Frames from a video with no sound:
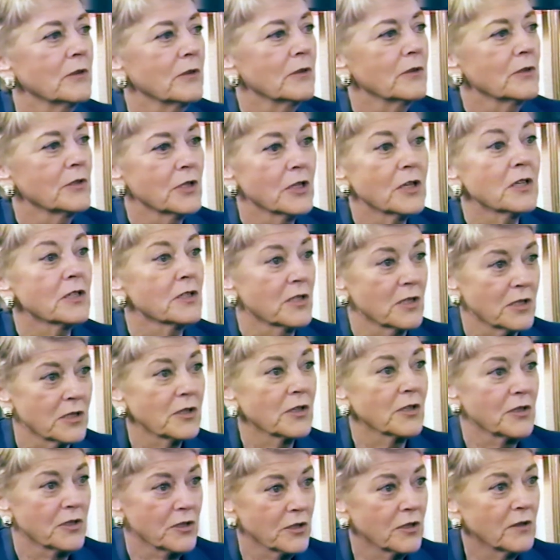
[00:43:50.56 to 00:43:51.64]
She is as
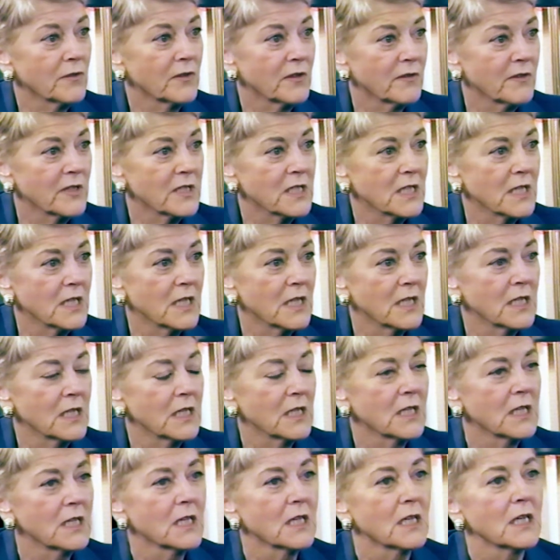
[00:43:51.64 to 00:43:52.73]
conservative as he.
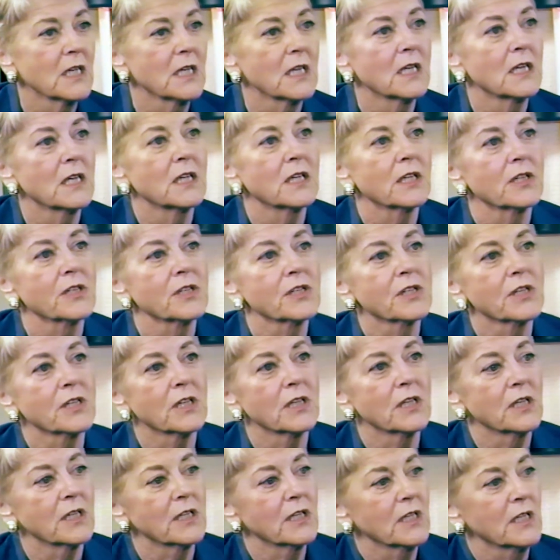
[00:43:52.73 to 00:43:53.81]
Mm-hmm.
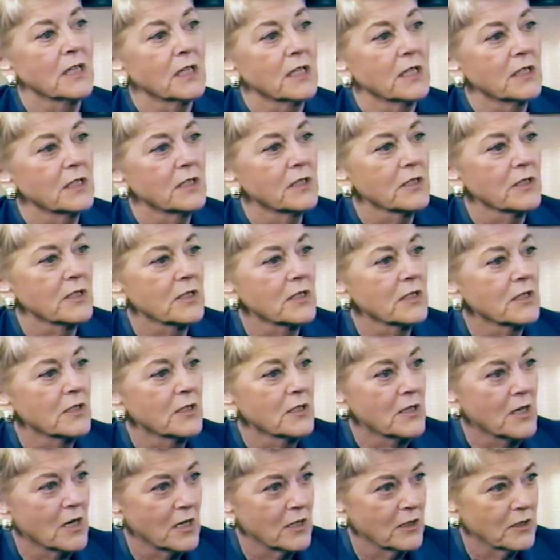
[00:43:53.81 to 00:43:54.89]
She is
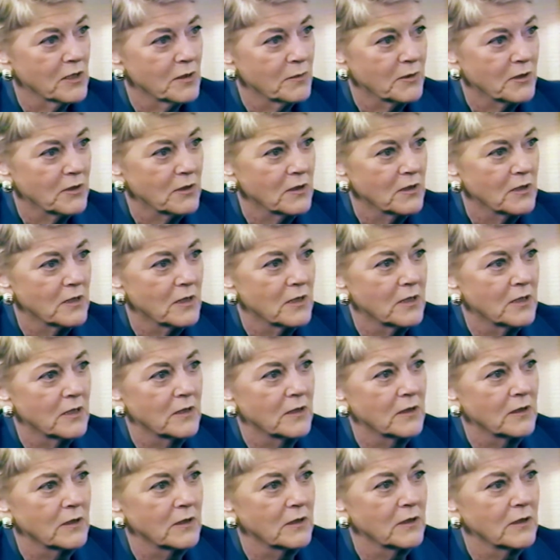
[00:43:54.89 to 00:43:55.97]
knowledgeable
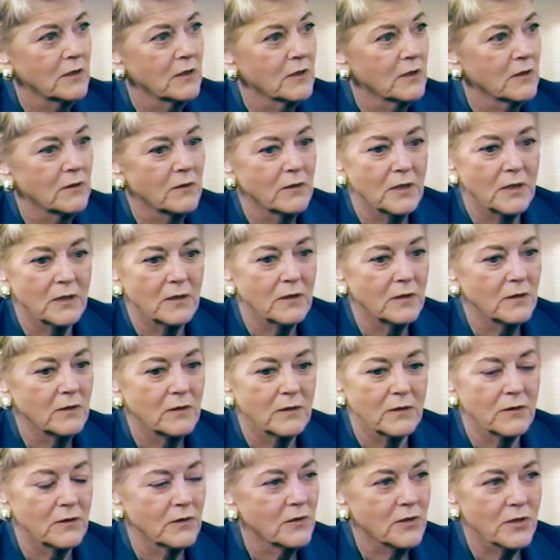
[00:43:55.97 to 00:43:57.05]
on, you know, on
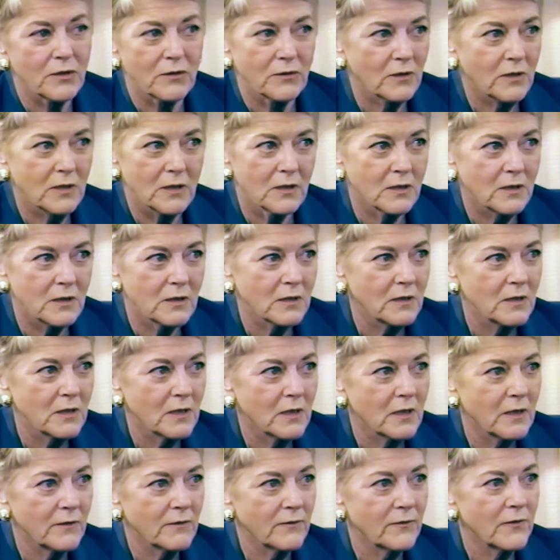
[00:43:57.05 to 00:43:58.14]
certainly on,
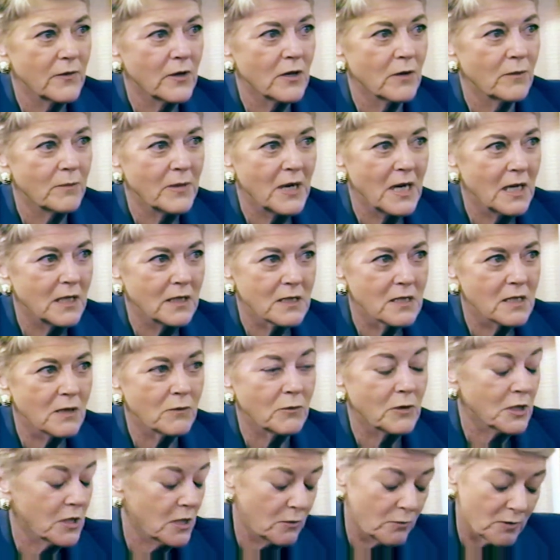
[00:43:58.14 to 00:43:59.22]
on foreign policy,
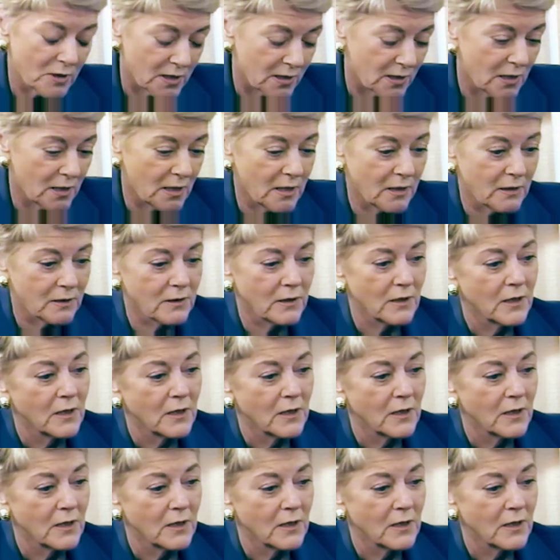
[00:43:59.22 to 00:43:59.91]
which she was not.